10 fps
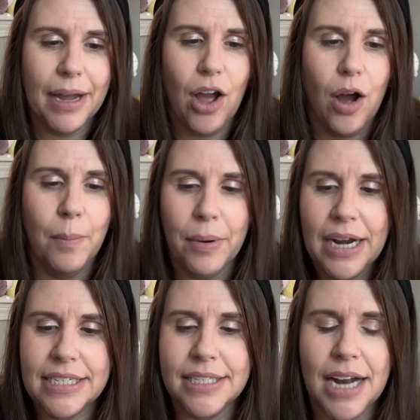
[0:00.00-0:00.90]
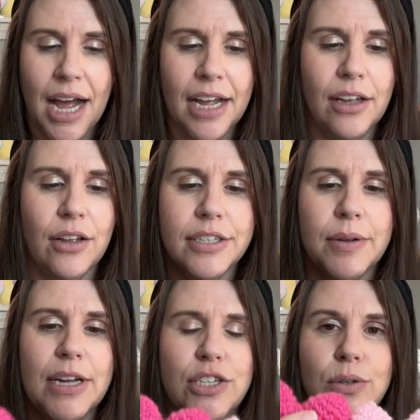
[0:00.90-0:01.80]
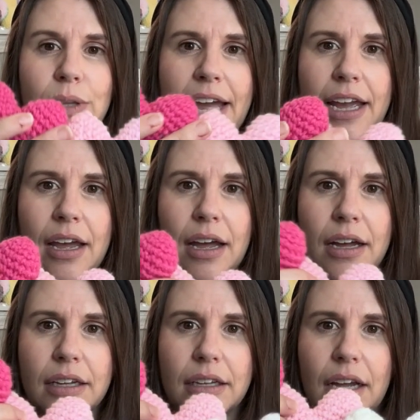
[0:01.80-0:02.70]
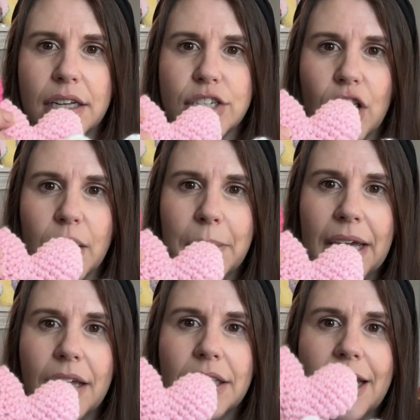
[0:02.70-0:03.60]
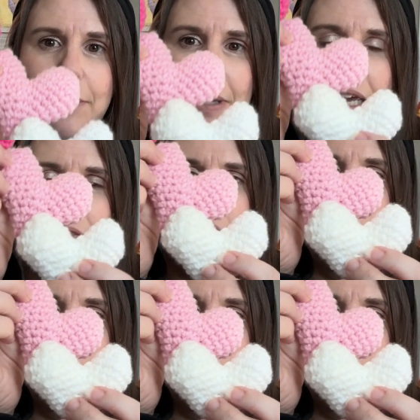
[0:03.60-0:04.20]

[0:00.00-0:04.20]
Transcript: ombre style. So I do like a dark pink, a light pink, and then a